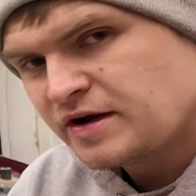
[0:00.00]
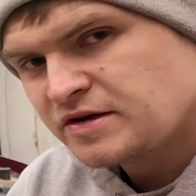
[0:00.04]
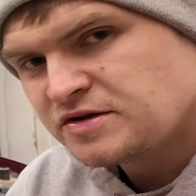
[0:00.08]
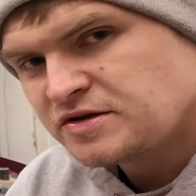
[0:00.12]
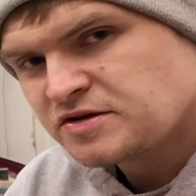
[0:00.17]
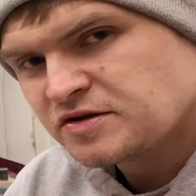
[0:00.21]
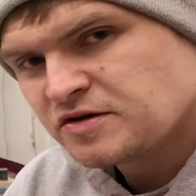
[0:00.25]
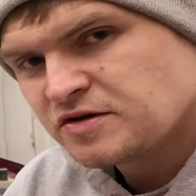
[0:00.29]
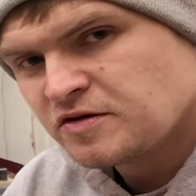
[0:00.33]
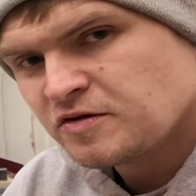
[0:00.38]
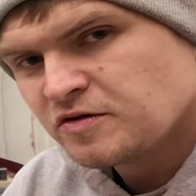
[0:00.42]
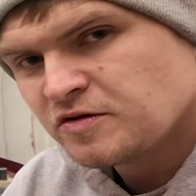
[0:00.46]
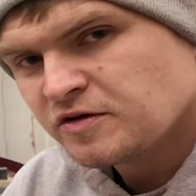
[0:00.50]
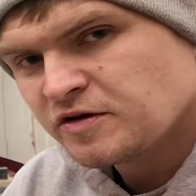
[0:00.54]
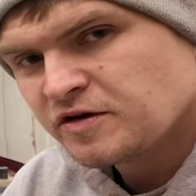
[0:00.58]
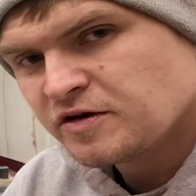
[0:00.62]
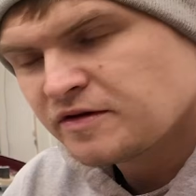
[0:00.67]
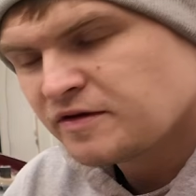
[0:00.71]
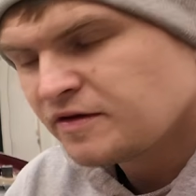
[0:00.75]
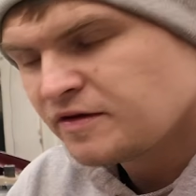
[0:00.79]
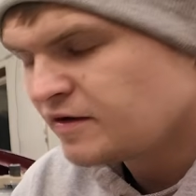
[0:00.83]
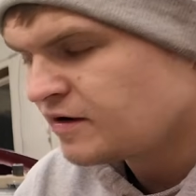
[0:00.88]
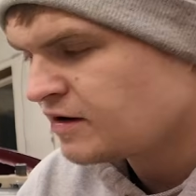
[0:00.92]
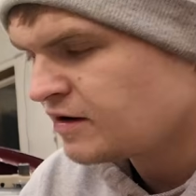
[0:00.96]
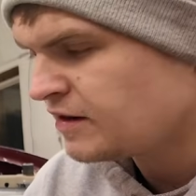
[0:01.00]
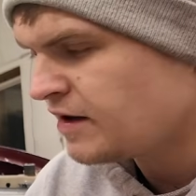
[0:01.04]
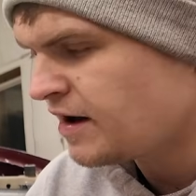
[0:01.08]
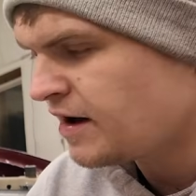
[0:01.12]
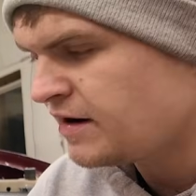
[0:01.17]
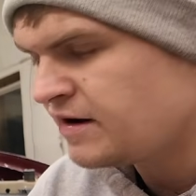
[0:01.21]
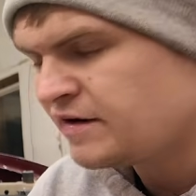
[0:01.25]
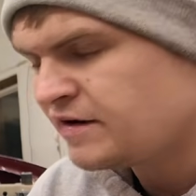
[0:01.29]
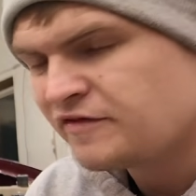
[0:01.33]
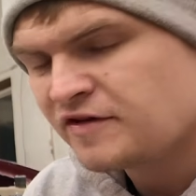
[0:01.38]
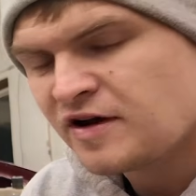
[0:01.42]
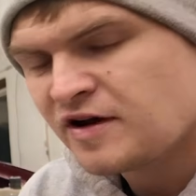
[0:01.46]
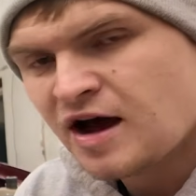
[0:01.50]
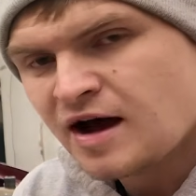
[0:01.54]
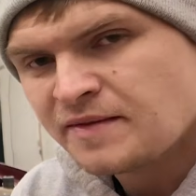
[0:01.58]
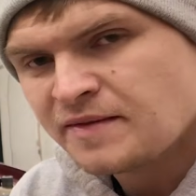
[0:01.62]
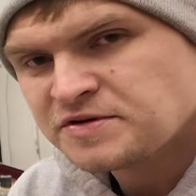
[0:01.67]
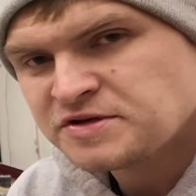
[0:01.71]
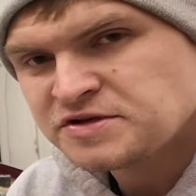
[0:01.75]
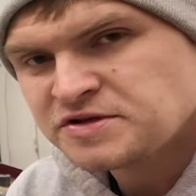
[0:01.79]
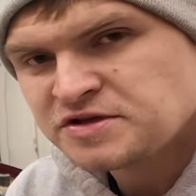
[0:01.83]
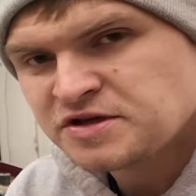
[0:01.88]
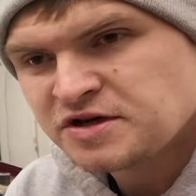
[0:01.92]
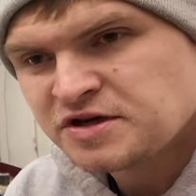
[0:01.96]
intercooler. There are a lot of different
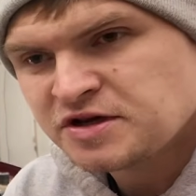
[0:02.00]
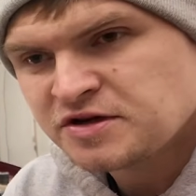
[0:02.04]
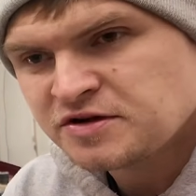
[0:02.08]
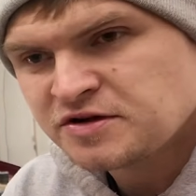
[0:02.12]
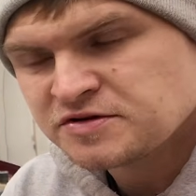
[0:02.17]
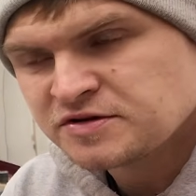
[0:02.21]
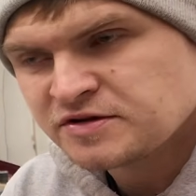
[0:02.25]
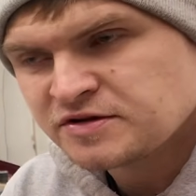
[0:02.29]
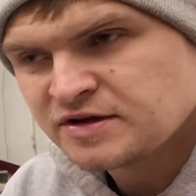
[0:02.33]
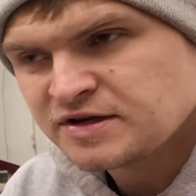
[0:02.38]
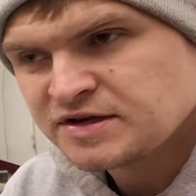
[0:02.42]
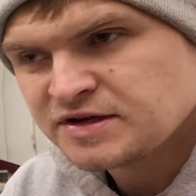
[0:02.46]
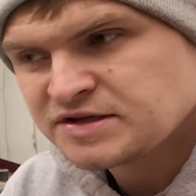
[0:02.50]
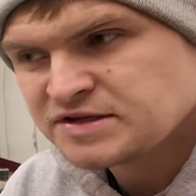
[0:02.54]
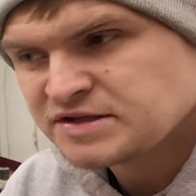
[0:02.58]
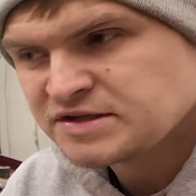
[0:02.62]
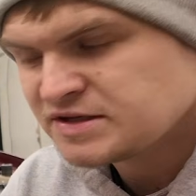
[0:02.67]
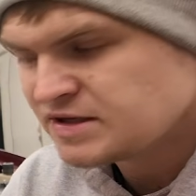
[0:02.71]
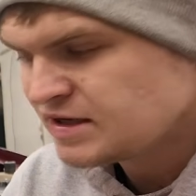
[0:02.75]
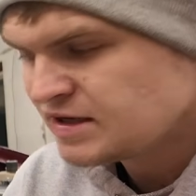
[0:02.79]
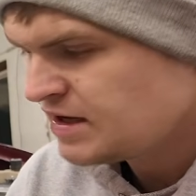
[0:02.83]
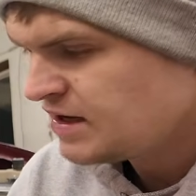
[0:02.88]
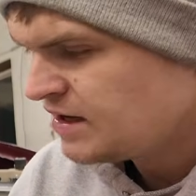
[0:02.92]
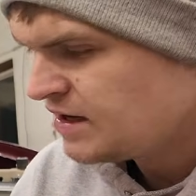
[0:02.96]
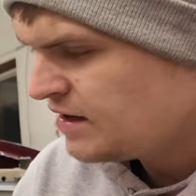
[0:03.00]
options you can use with this.